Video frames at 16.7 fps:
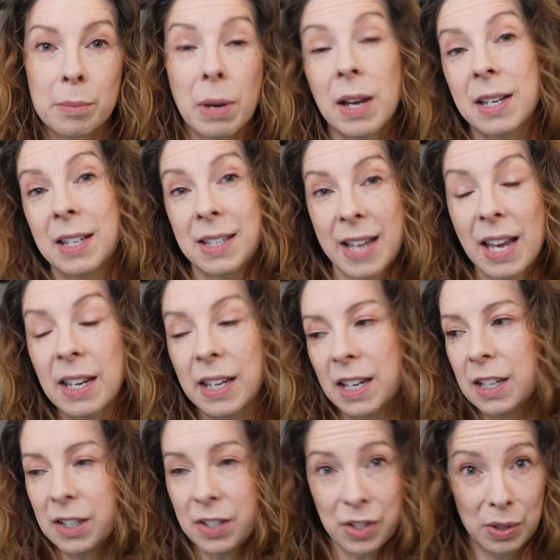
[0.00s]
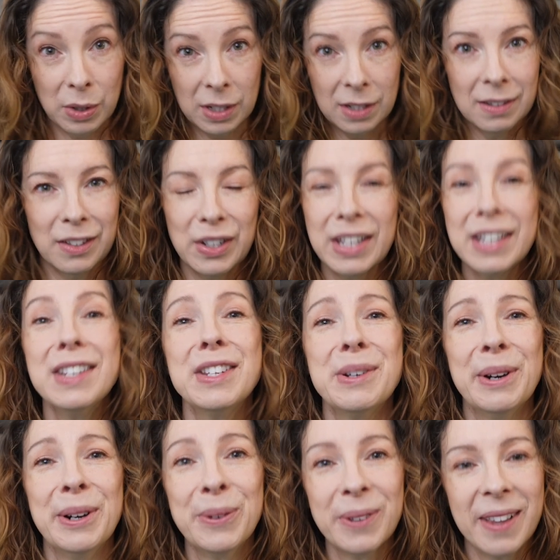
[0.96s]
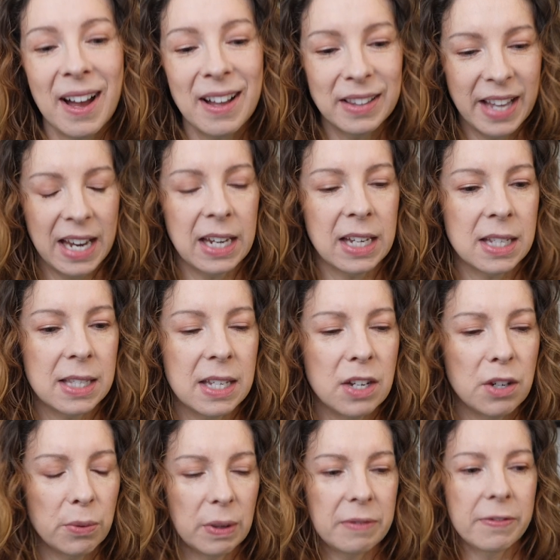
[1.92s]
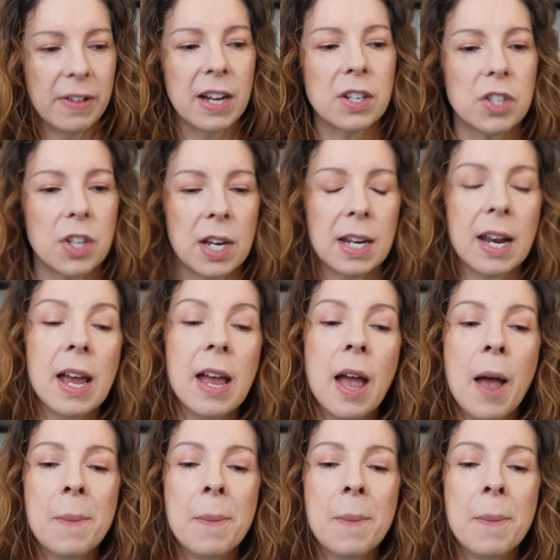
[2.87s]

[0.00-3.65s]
pun intended, because you can look into a lake and see your reflection.